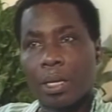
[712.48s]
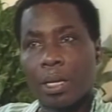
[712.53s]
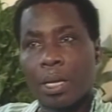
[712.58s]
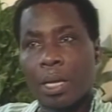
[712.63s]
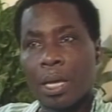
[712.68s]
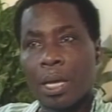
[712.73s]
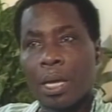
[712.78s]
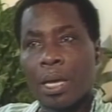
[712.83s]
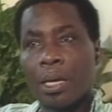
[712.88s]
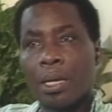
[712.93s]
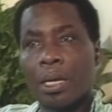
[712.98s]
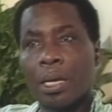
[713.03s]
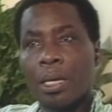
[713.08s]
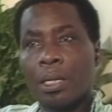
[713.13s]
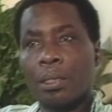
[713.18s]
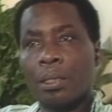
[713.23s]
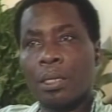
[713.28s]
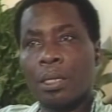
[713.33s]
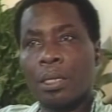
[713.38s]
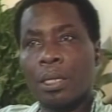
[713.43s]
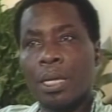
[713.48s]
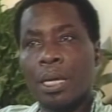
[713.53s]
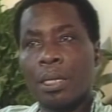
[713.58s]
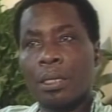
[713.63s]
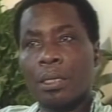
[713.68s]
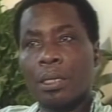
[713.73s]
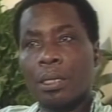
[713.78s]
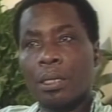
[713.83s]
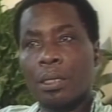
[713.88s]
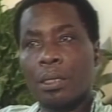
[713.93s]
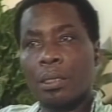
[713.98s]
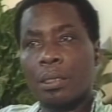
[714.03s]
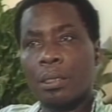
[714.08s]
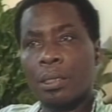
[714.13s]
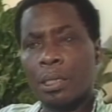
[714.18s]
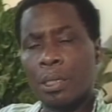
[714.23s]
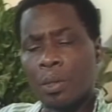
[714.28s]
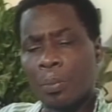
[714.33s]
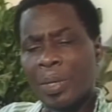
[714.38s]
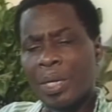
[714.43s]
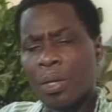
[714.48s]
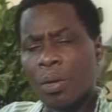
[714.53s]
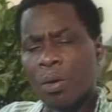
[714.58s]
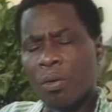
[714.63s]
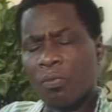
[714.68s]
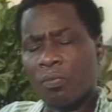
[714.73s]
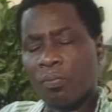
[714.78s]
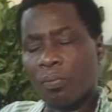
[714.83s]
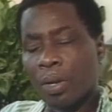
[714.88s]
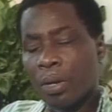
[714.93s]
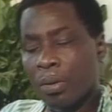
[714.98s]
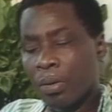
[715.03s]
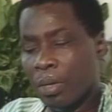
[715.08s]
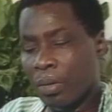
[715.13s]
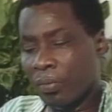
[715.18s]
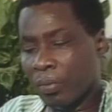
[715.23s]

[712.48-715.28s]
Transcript: I did that, and it went on very,